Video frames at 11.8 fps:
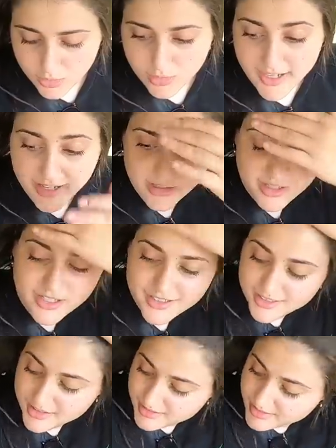Wow,
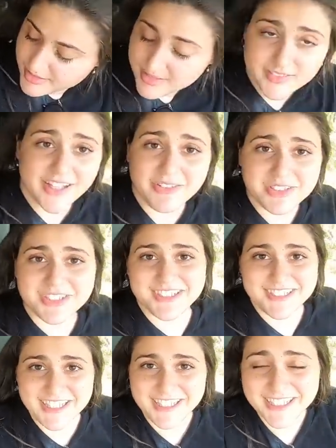that was
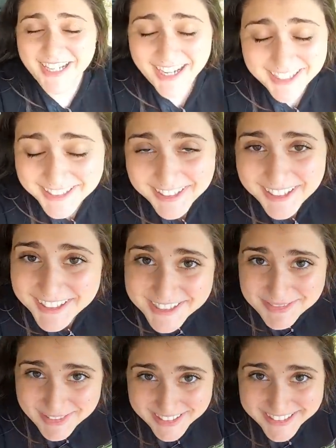insane. I did not
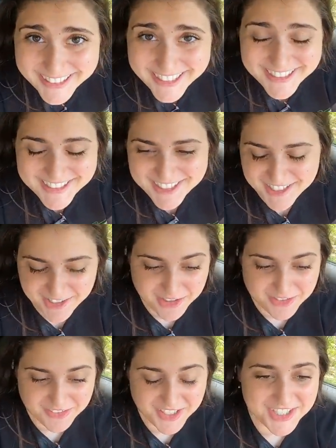expect to catch
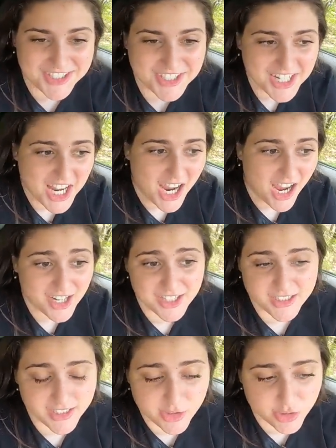another fish.
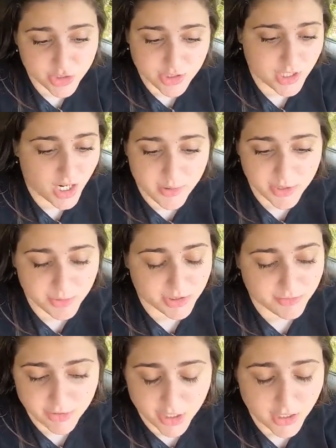Honestly, I was just going with
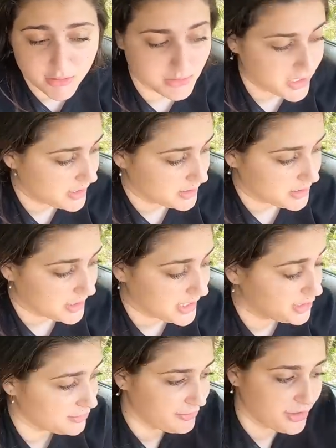the flow,
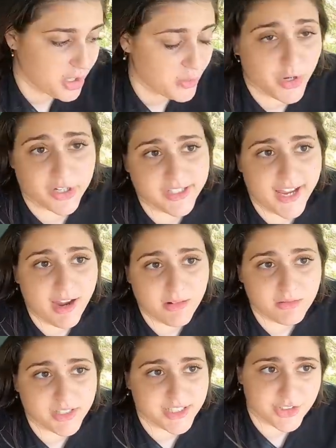and the flow worked
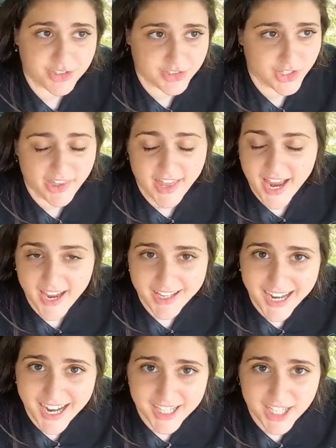out. Let's just say that.
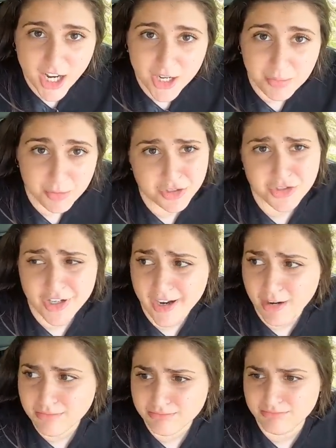I caught a brook
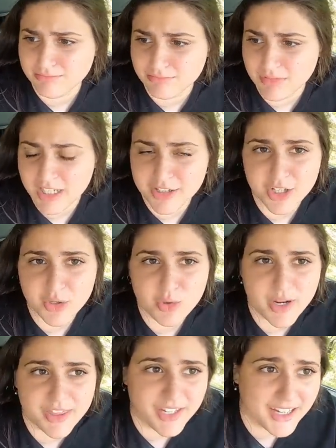trout. I don't know
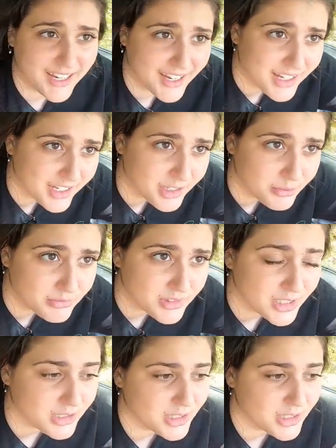who I think I am.